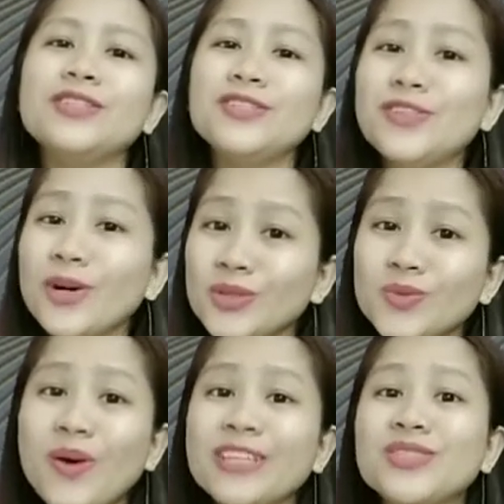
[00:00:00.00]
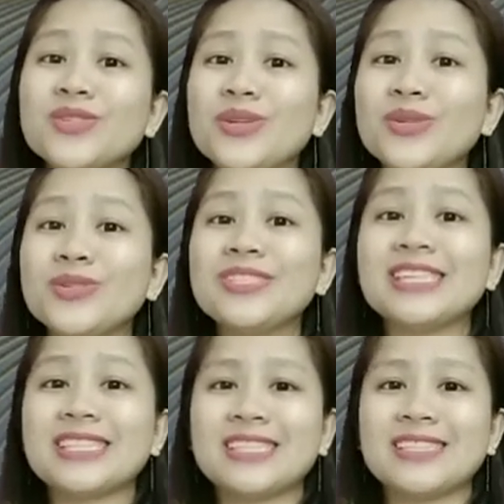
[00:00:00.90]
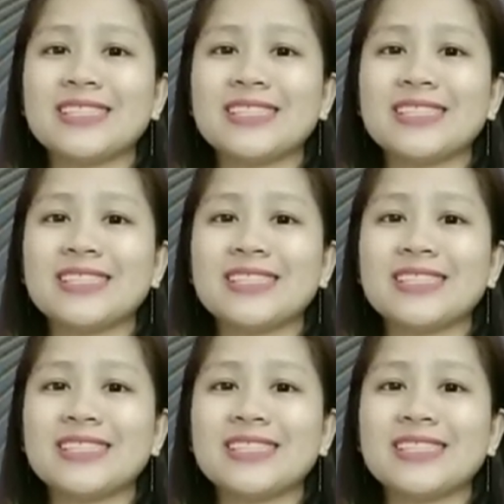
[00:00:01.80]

You don't want to lose it,